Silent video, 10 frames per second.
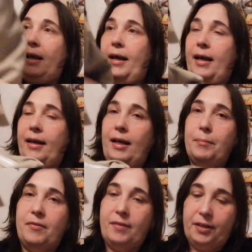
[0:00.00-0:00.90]
and
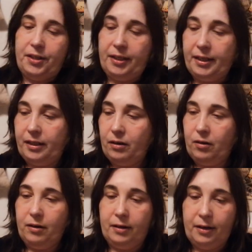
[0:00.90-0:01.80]
I'm stitching it
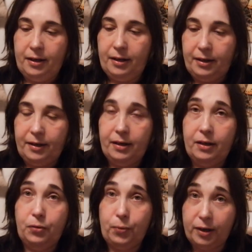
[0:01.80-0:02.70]
on
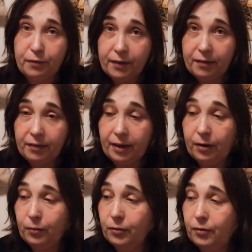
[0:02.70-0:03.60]
25
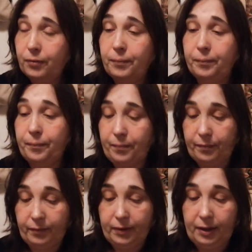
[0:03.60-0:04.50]
count,
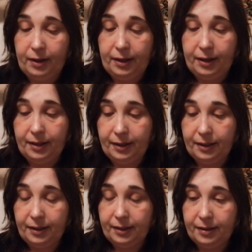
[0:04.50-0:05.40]
and
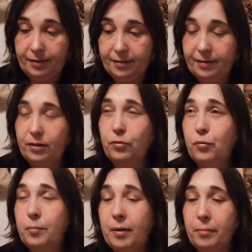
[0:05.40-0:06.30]
it is, I
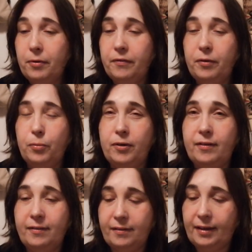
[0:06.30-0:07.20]
don't remember if it was
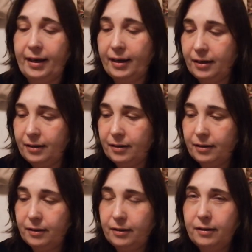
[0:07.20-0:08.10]
sand,
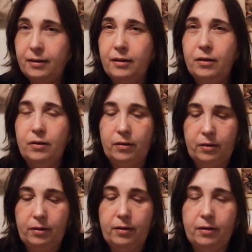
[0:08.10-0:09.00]

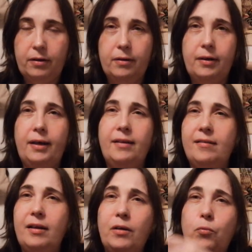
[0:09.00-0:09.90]

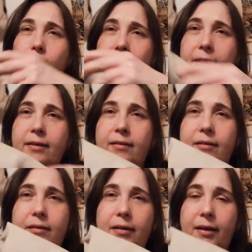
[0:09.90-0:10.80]
it's not a white.
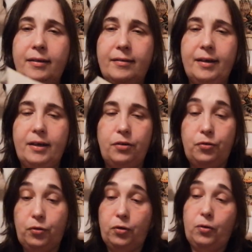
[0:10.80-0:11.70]
I decided
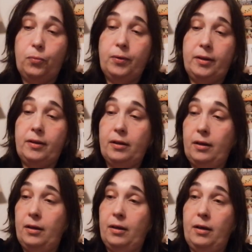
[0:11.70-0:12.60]
to go with
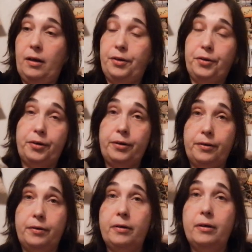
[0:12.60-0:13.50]
a
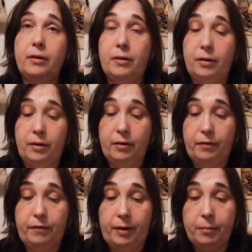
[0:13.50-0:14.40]
darker
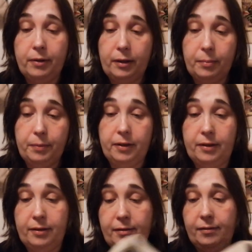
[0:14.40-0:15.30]
fabric
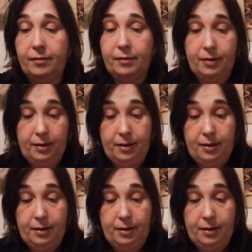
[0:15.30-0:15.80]
because